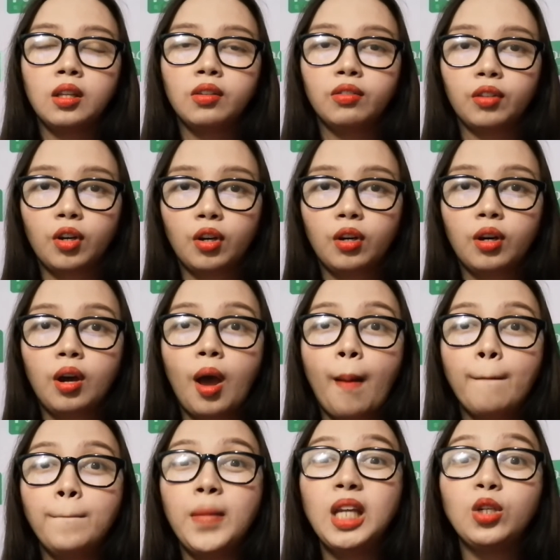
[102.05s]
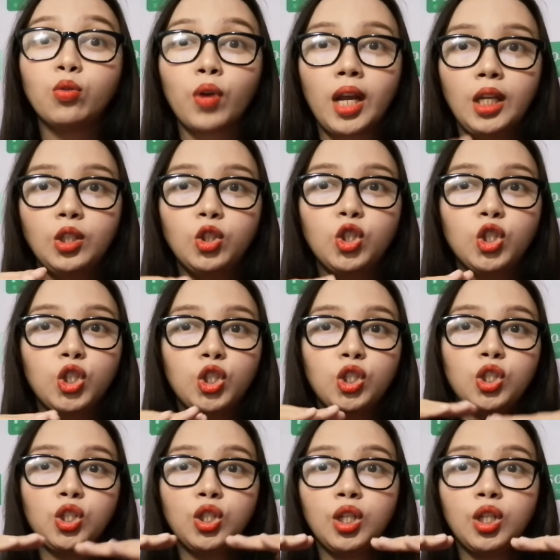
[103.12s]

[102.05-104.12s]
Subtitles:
the mid-range